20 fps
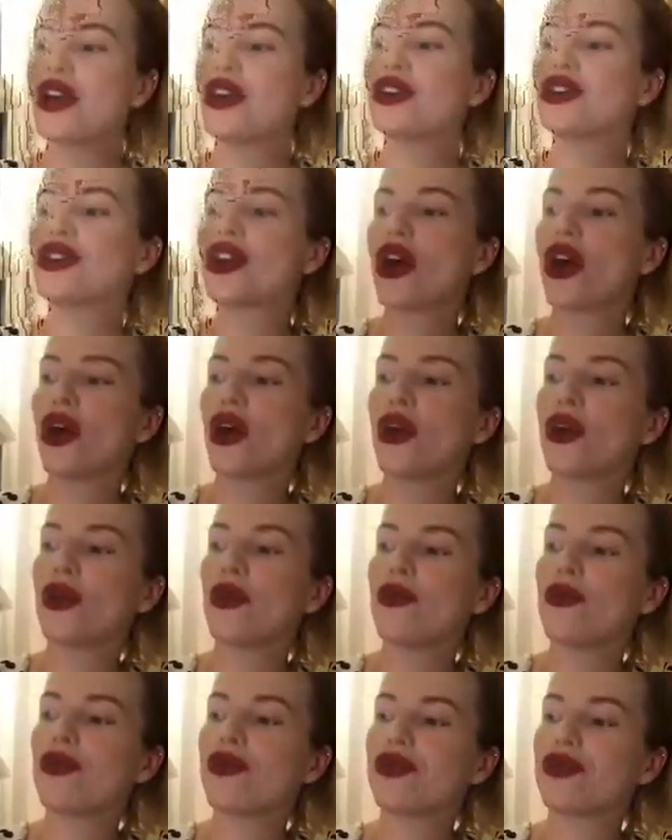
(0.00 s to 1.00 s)

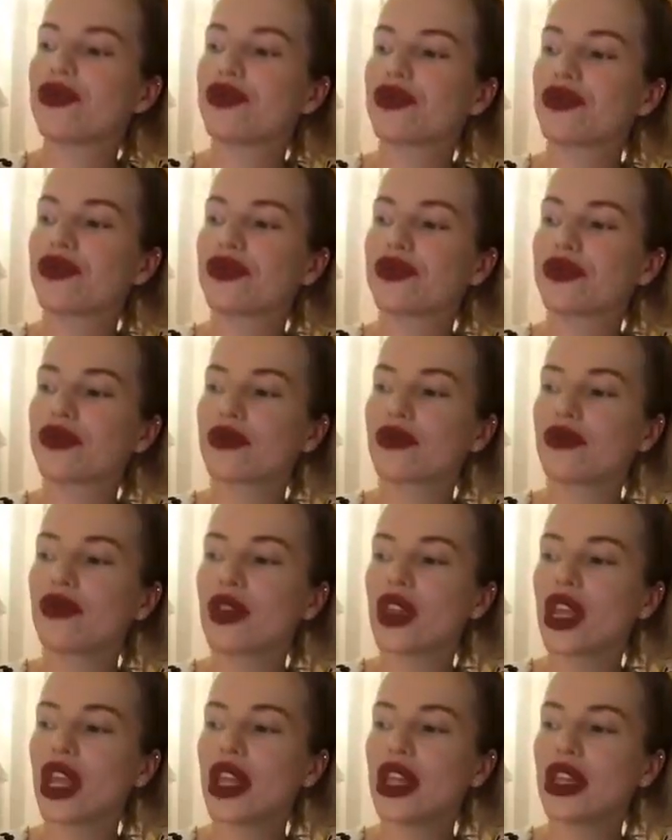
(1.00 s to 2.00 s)
So
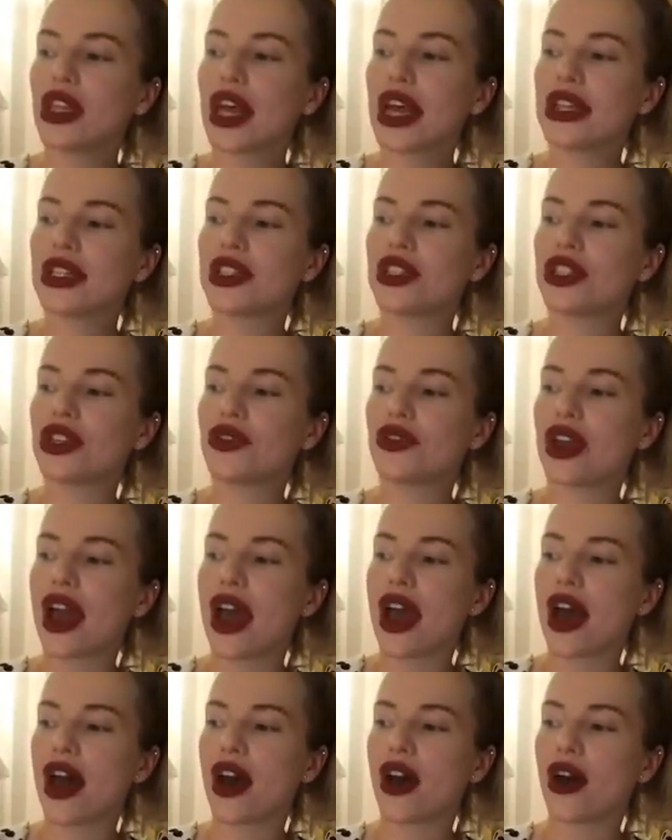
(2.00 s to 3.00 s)
let's do
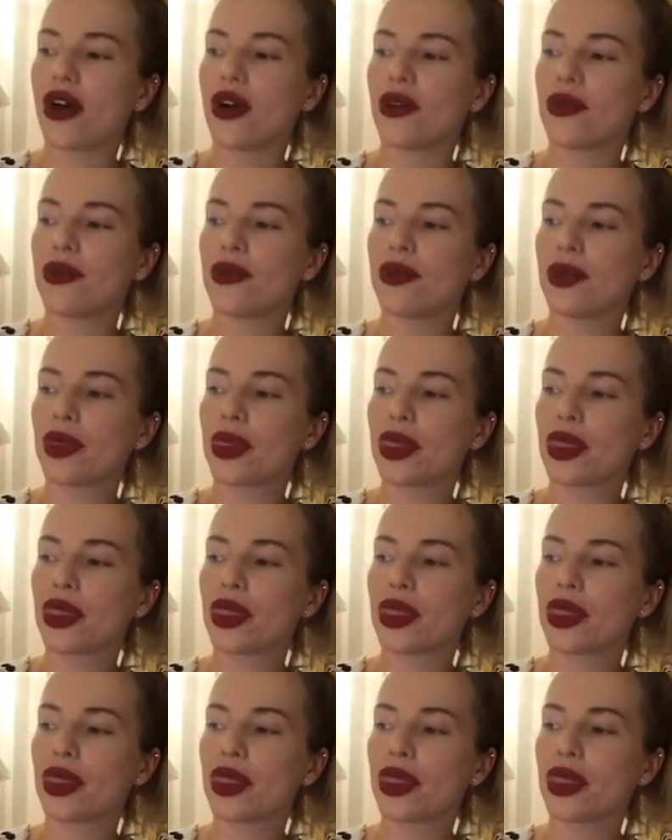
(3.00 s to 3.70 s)
now.